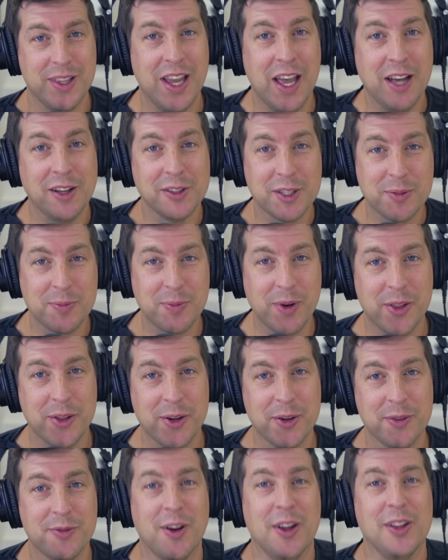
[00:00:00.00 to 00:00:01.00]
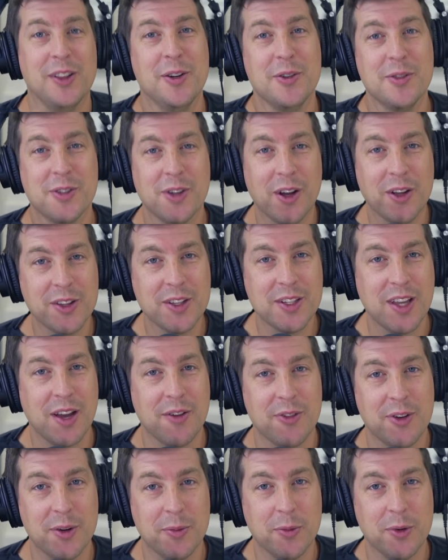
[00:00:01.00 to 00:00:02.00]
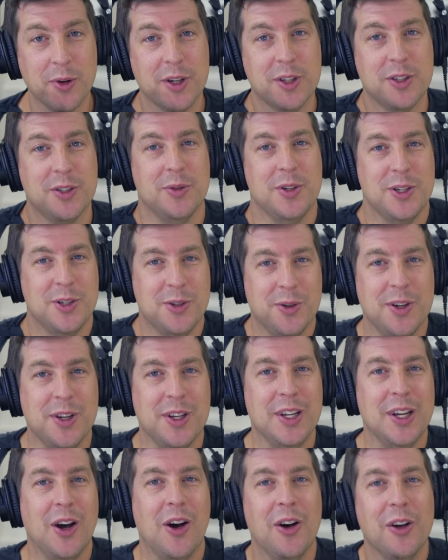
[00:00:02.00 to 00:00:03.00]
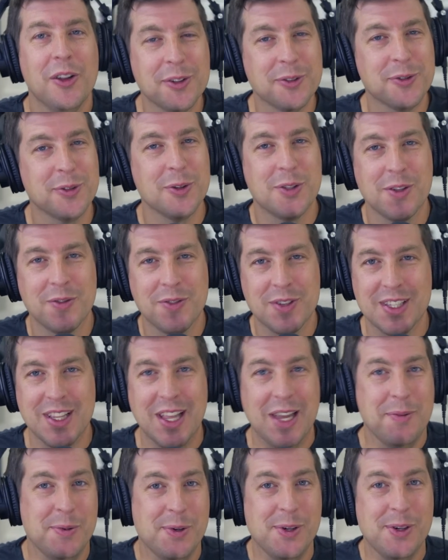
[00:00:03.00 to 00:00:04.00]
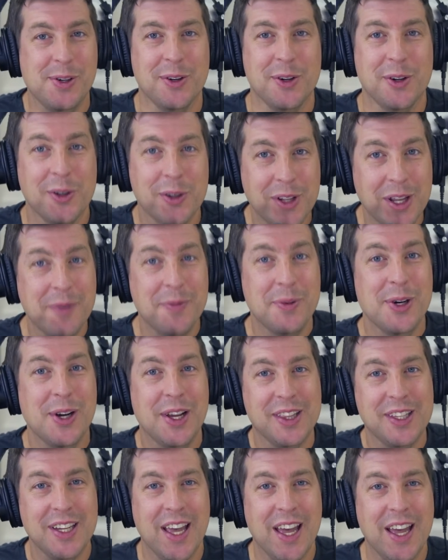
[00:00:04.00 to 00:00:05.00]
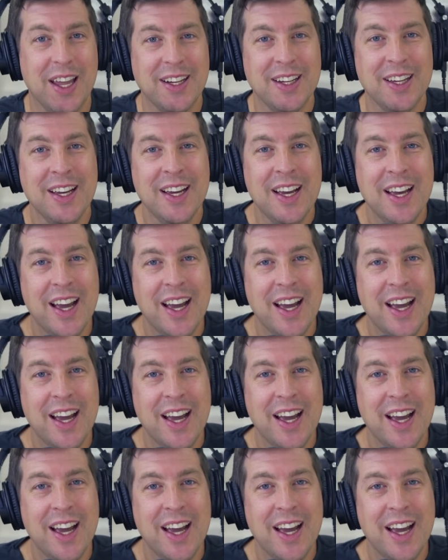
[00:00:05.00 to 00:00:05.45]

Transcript: The eldest brother front loads all this effort and work to enjoy all the fruits of his labor or her labor at the end.